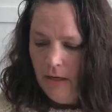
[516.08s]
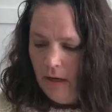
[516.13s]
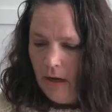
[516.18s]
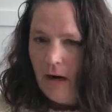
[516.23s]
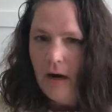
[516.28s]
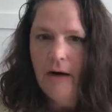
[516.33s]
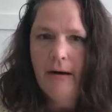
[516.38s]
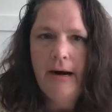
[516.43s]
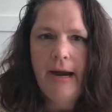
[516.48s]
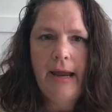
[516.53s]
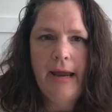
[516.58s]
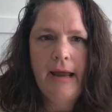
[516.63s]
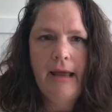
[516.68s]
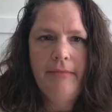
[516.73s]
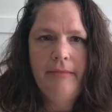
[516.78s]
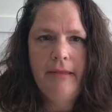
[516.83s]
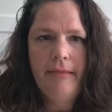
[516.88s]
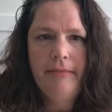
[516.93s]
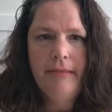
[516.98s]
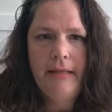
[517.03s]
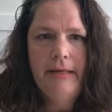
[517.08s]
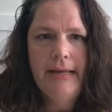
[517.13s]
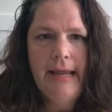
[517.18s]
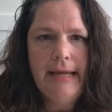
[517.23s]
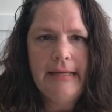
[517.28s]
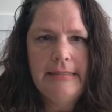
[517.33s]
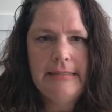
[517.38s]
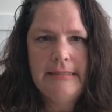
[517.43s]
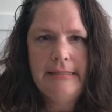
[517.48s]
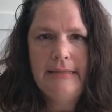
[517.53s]
All right, and then the
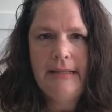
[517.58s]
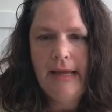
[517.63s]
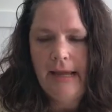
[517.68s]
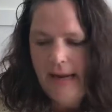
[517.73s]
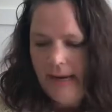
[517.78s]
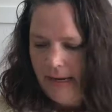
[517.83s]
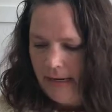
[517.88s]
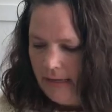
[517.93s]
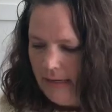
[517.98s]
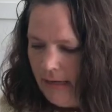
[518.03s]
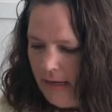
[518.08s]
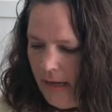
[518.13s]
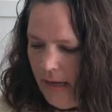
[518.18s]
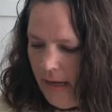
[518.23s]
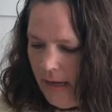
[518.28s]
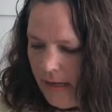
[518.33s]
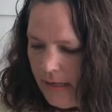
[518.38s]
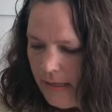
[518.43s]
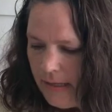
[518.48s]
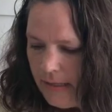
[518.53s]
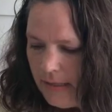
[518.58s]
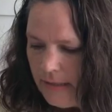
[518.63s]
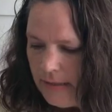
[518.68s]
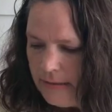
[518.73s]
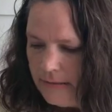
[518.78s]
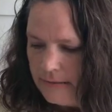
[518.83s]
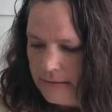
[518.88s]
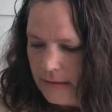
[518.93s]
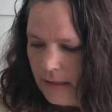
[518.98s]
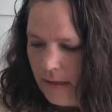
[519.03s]
next thing
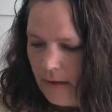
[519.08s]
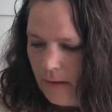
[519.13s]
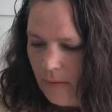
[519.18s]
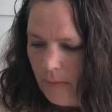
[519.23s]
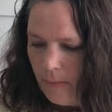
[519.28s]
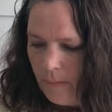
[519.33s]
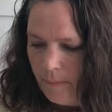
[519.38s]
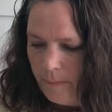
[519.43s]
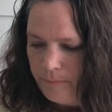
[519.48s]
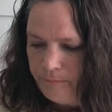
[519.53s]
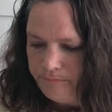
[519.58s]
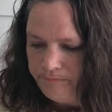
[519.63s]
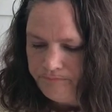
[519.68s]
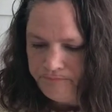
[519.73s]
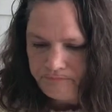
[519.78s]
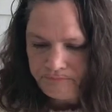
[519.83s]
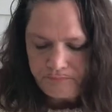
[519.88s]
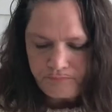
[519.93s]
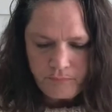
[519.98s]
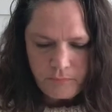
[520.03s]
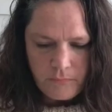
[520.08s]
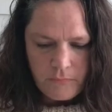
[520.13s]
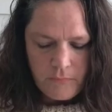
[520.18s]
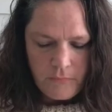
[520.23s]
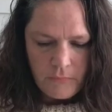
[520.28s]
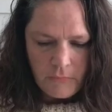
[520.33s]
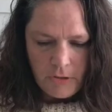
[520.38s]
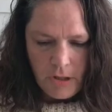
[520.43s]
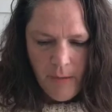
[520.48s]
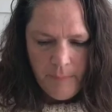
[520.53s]
is
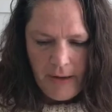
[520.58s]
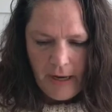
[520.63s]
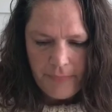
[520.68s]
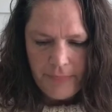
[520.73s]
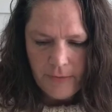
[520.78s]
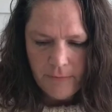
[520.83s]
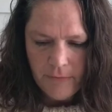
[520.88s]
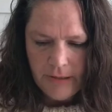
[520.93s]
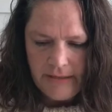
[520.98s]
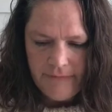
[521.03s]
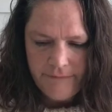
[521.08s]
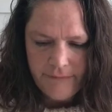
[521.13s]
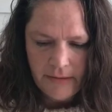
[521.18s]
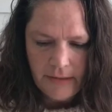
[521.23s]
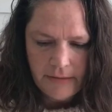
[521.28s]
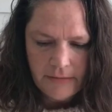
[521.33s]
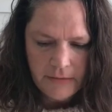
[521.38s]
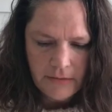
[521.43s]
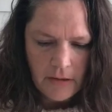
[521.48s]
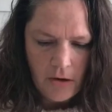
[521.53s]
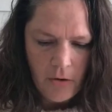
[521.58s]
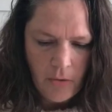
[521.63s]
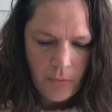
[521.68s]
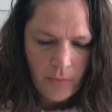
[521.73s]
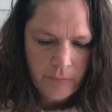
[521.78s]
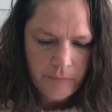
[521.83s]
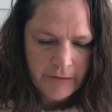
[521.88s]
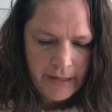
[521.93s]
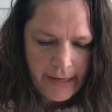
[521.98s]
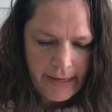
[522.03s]
about the refund.
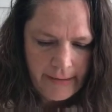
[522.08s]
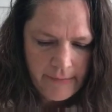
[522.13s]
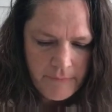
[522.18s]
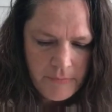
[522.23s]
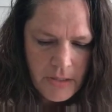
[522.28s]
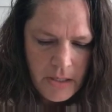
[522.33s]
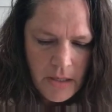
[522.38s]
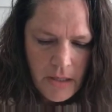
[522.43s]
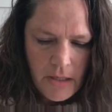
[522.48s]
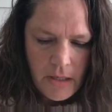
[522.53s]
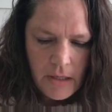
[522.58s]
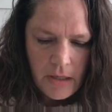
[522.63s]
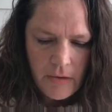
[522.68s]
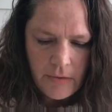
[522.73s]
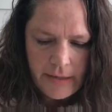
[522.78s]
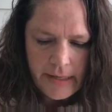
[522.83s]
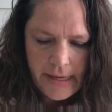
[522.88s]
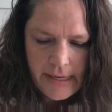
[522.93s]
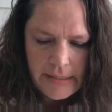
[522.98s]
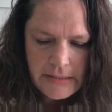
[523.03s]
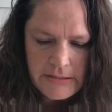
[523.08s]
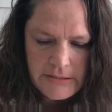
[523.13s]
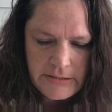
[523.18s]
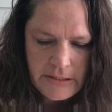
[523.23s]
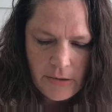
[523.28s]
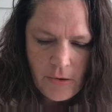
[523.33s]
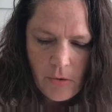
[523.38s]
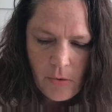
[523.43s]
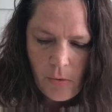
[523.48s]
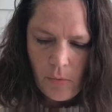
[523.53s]
Oh, right. Okay,
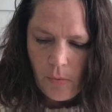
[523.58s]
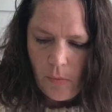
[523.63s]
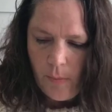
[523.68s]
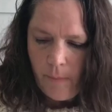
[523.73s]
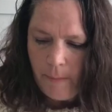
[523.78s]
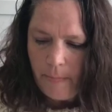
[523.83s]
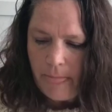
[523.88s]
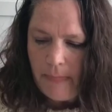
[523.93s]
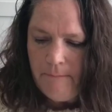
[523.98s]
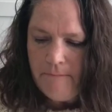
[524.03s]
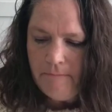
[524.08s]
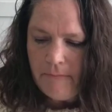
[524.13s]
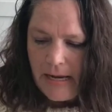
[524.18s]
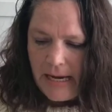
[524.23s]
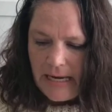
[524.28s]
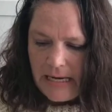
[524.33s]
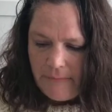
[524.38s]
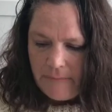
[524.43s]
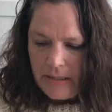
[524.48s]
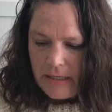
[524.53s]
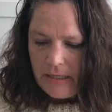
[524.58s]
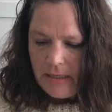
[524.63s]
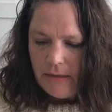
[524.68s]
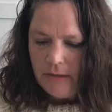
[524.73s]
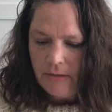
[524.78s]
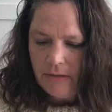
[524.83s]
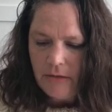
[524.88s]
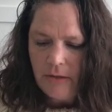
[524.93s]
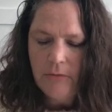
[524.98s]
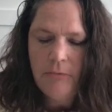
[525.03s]
so
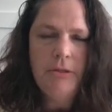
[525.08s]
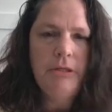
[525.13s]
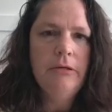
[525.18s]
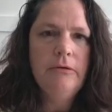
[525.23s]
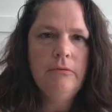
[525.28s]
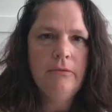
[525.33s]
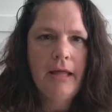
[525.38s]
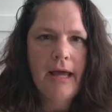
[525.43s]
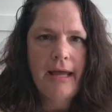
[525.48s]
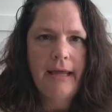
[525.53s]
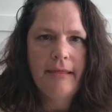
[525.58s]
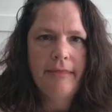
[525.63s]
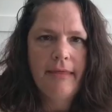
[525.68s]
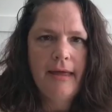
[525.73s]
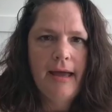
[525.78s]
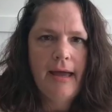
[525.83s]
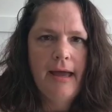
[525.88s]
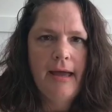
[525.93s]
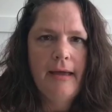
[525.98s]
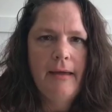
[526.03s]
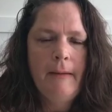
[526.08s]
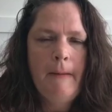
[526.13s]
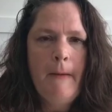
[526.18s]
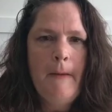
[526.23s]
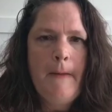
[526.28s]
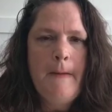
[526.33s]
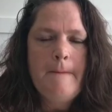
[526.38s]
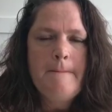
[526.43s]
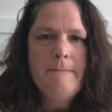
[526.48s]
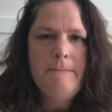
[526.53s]
maybe you do like that,
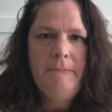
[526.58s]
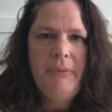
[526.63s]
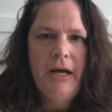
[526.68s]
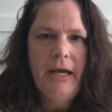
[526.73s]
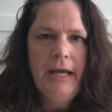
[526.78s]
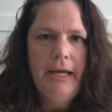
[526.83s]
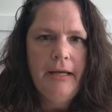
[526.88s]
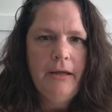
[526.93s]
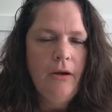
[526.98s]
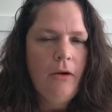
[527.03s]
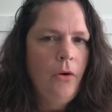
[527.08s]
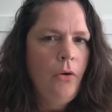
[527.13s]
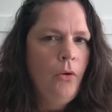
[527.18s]
but